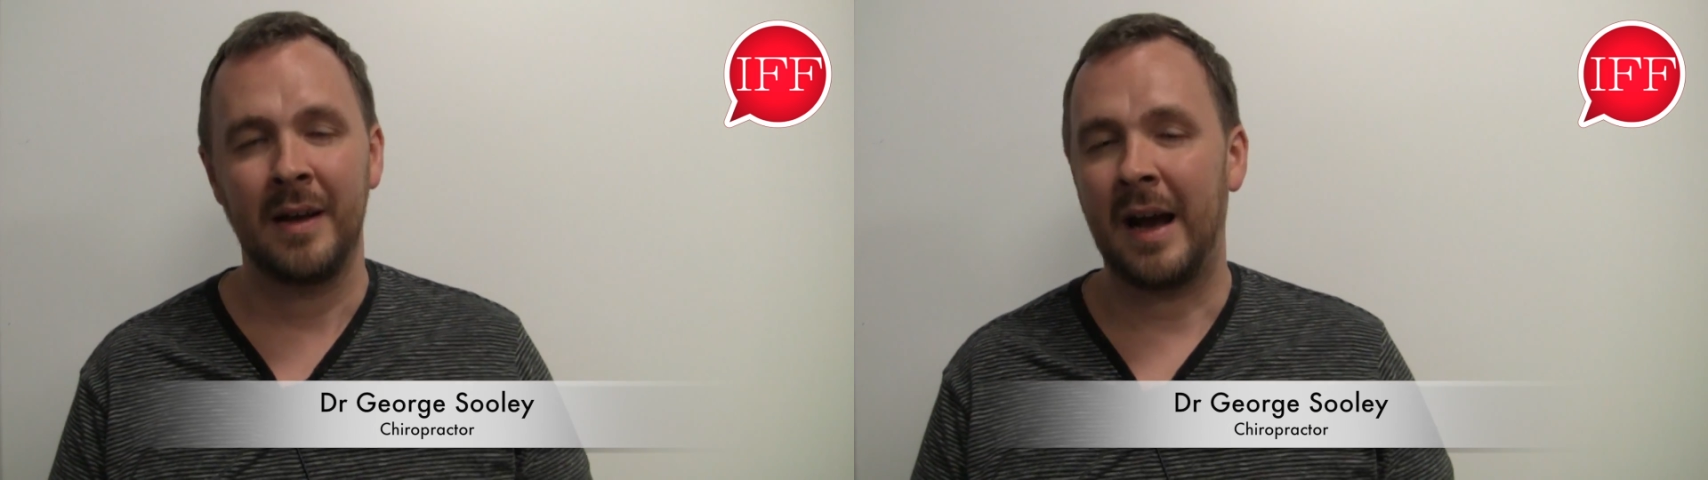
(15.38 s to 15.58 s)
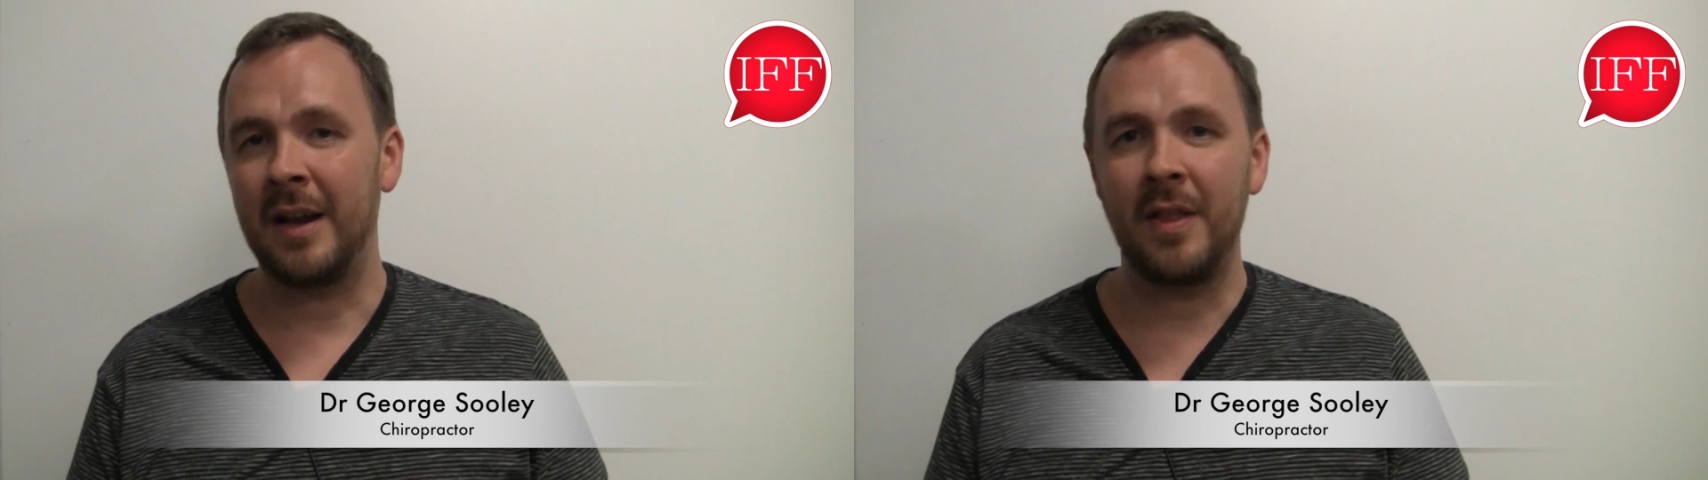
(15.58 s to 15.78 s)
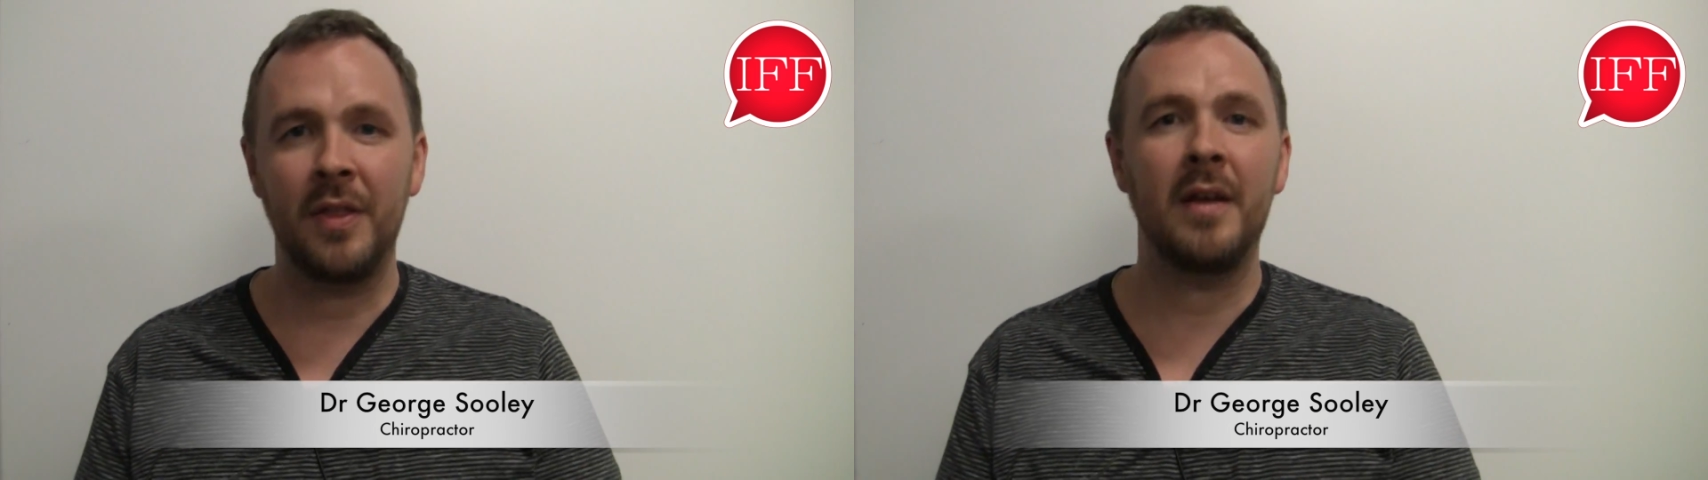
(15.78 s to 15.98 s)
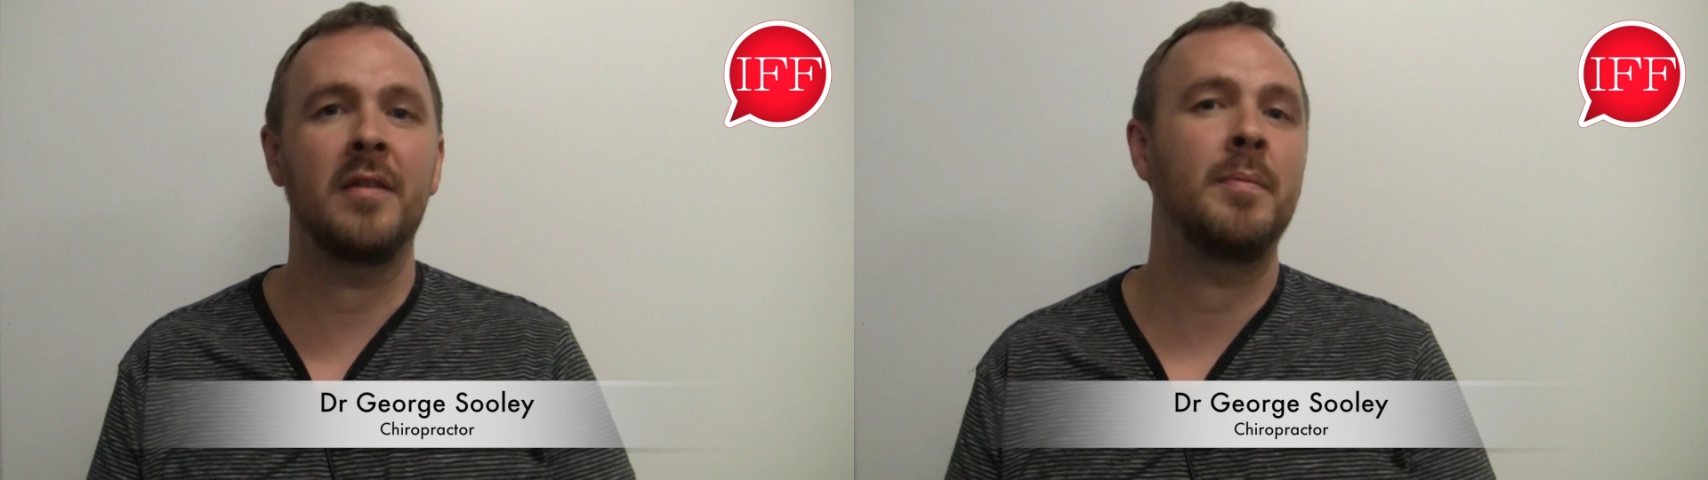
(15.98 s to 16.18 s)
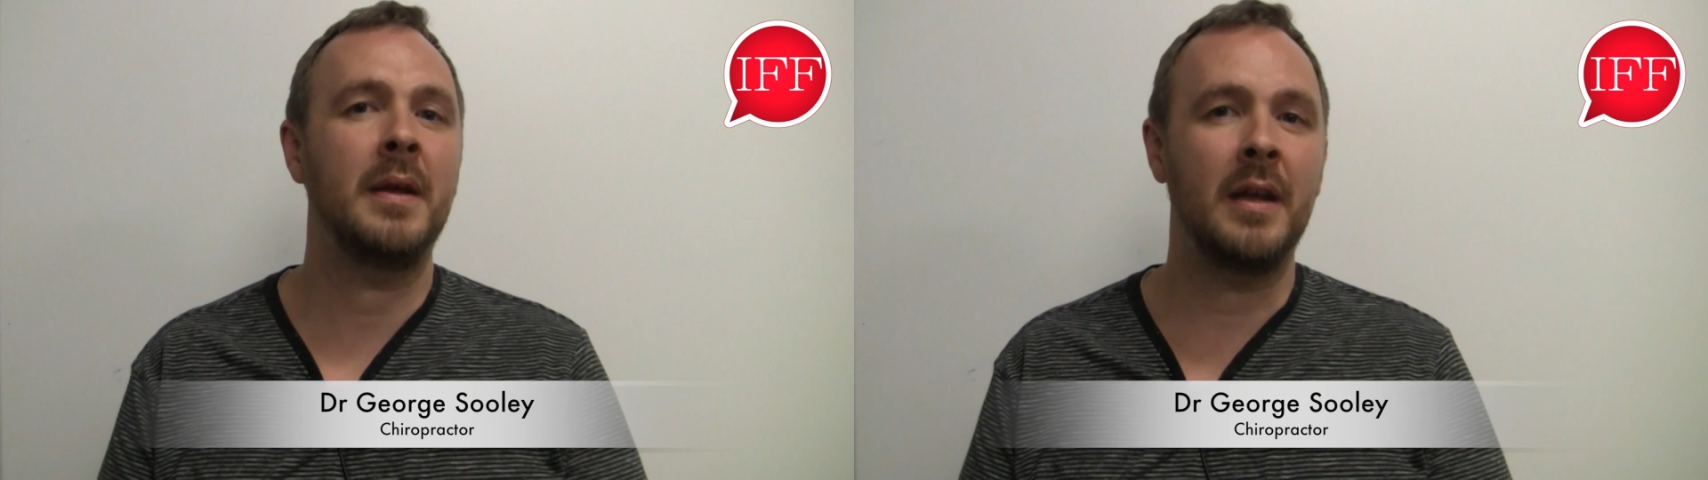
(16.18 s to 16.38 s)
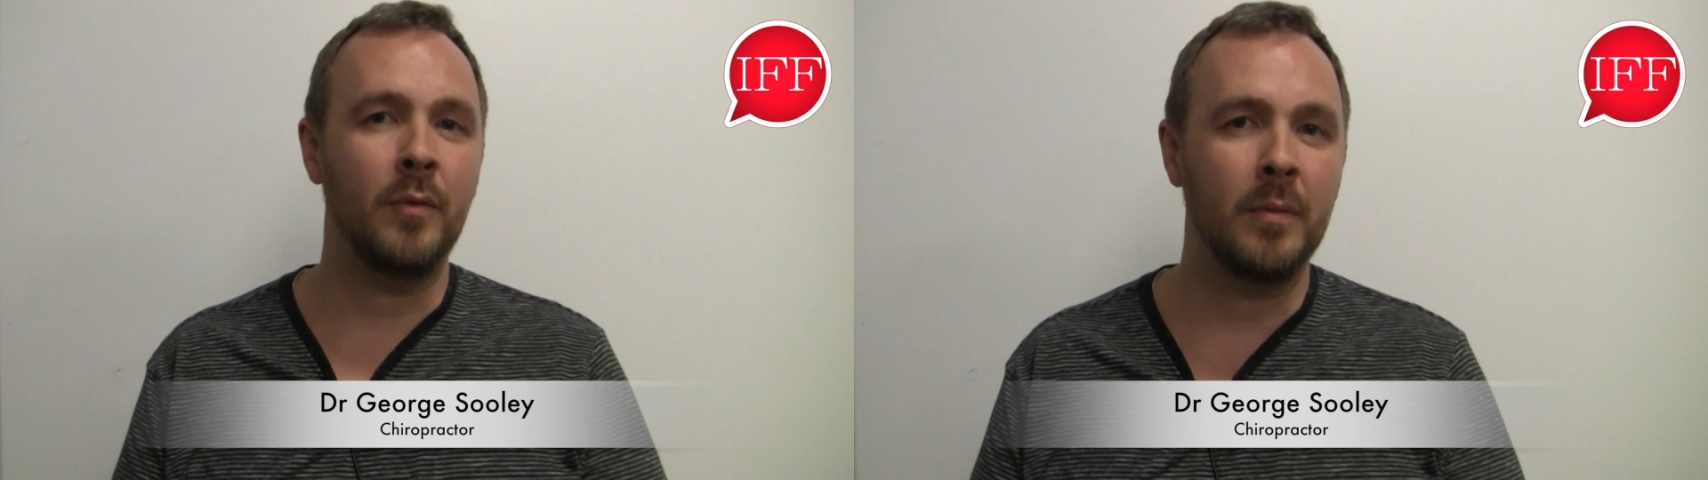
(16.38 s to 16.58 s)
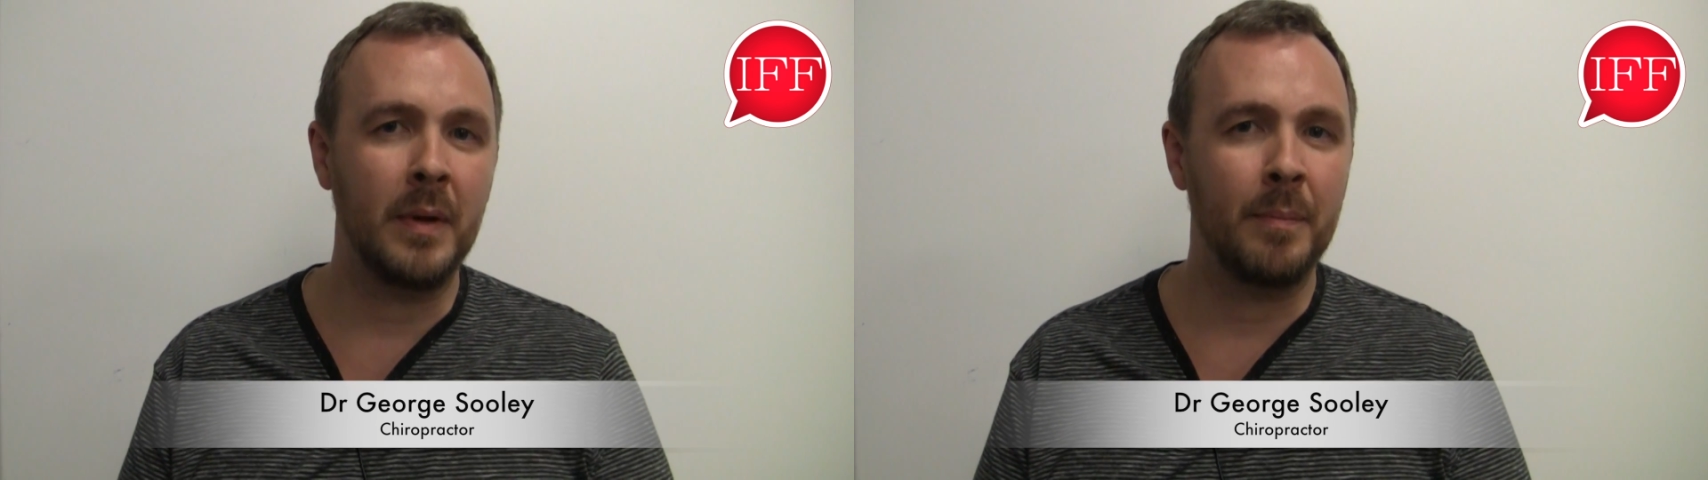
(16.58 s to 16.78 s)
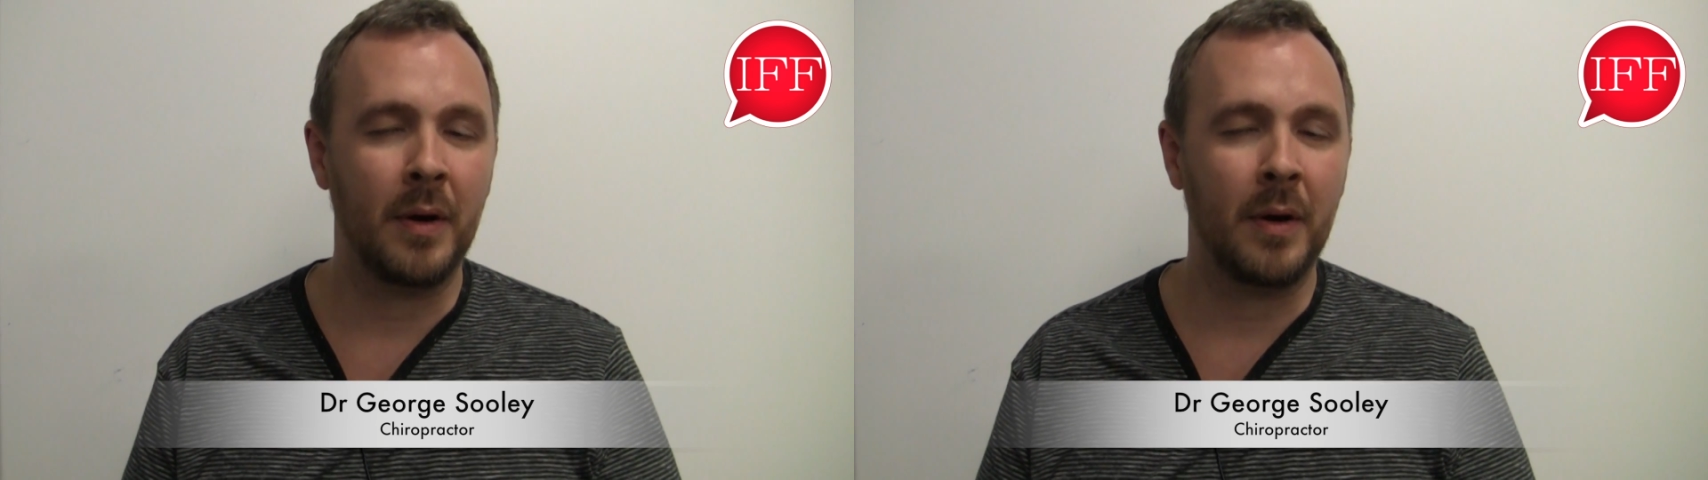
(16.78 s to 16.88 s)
I didn't think speaking would be